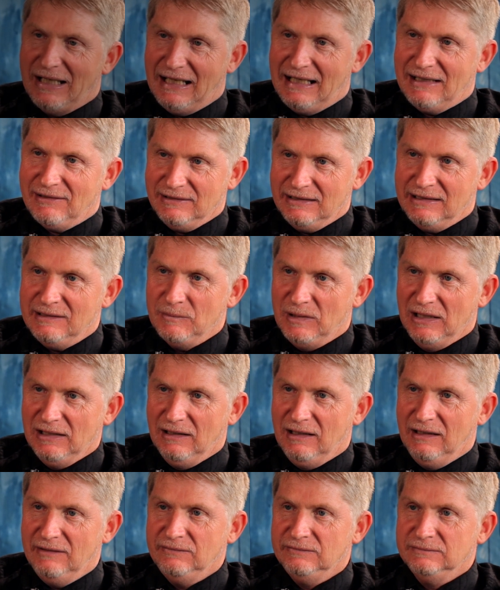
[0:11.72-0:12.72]
out in my
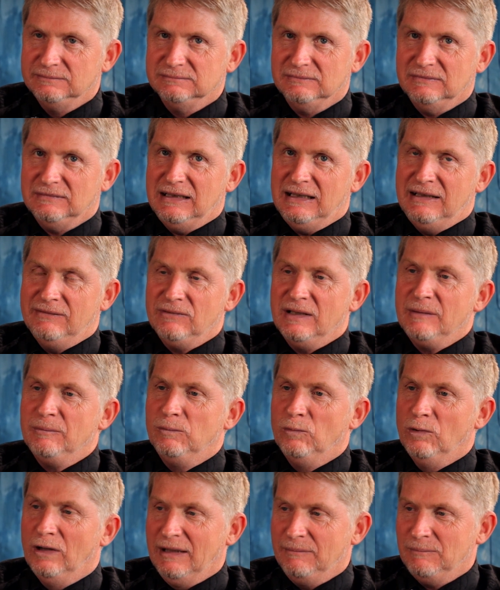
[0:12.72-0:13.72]
life. Every
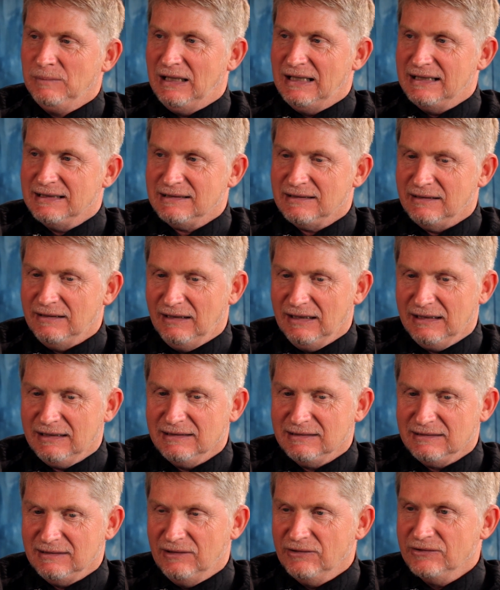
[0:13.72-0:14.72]
workplace that I
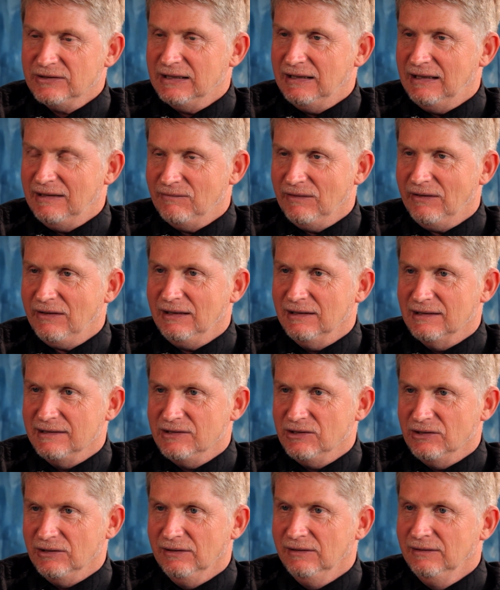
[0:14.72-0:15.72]
consult in, everything I
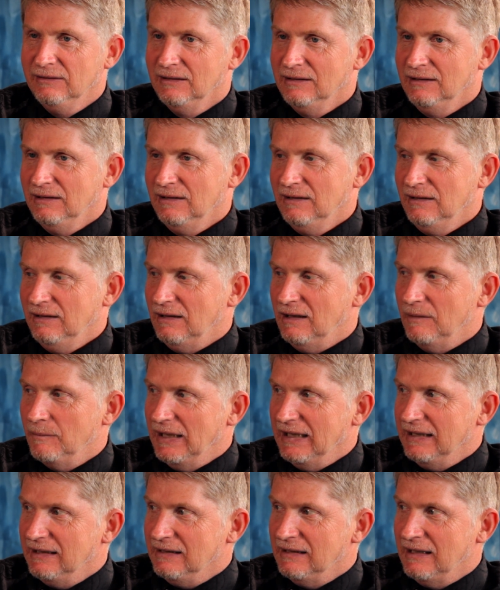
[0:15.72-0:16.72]
do, I
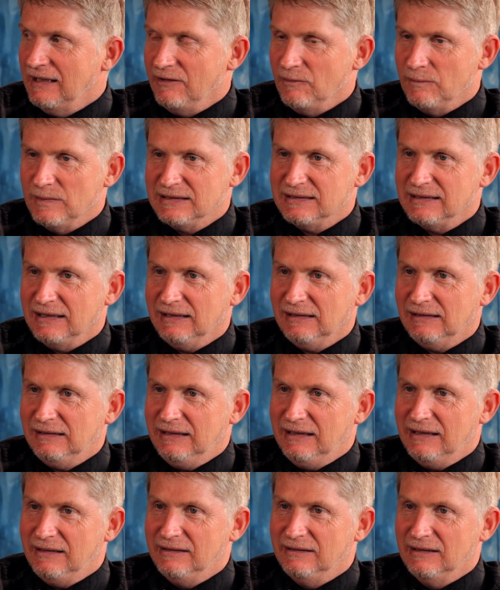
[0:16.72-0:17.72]
make it 100%
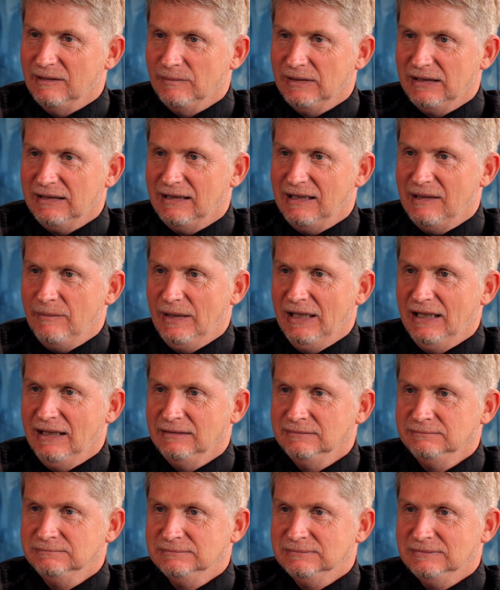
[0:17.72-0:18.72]
clear that I'm a gay
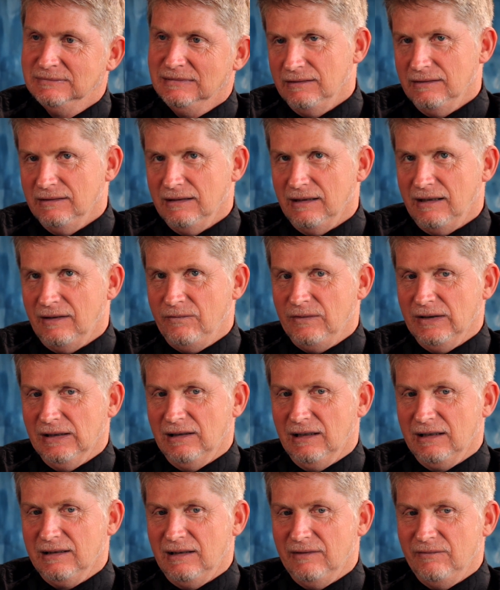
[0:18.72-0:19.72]
man. I feel
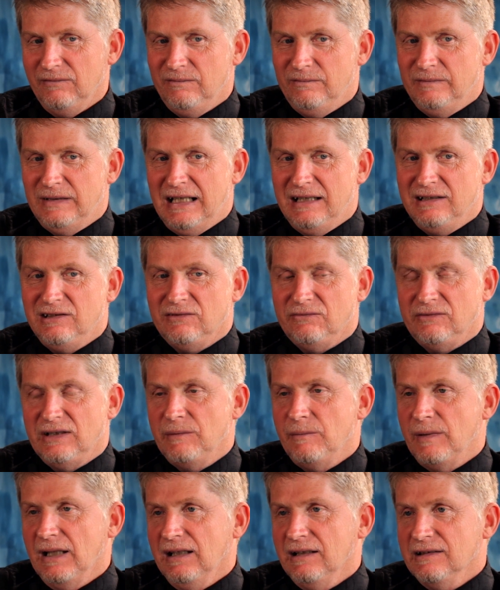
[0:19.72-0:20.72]
like I've had to
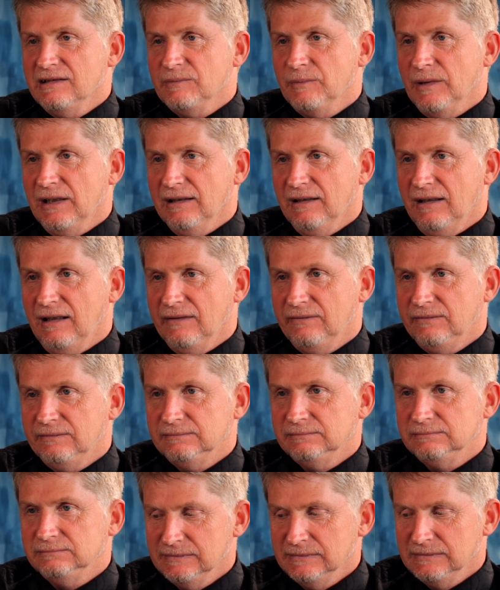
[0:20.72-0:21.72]
rebalance my life
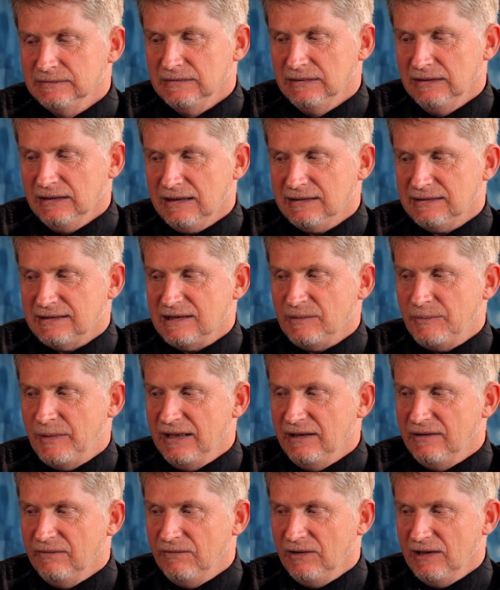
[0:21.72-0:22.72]
because I
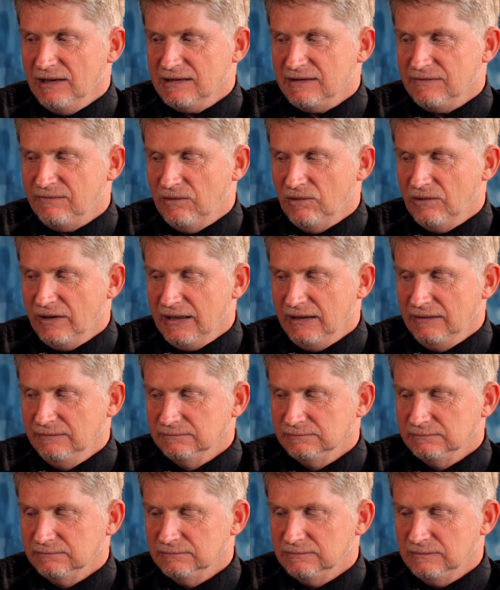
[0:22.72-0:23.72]
spent the first 40
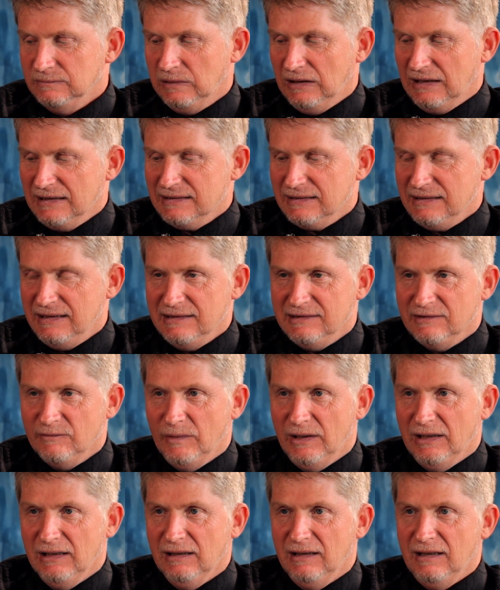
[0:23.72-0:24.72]
plus years of
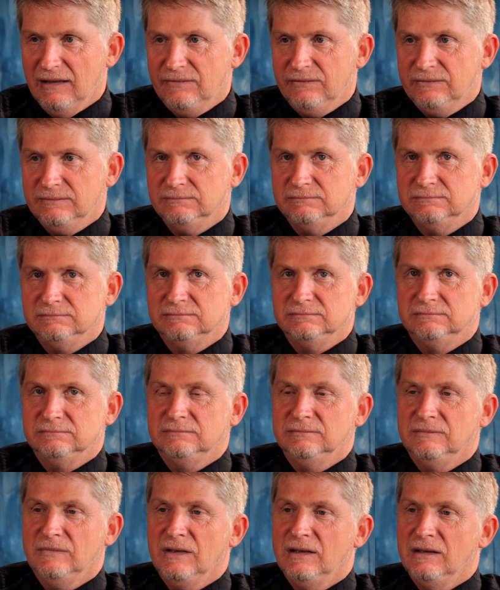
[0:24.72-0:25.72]
my life
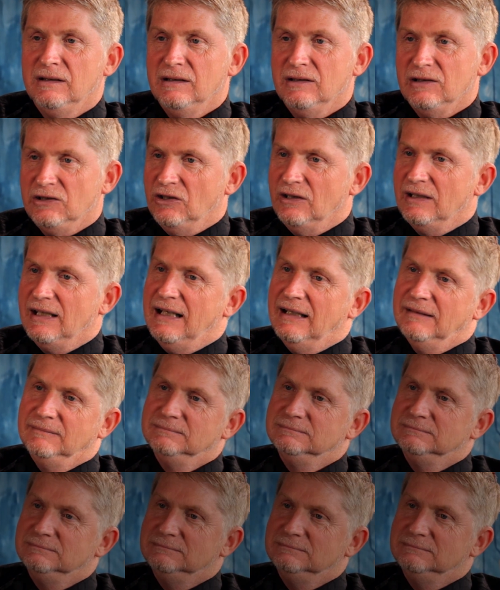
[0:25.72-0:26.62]
not out.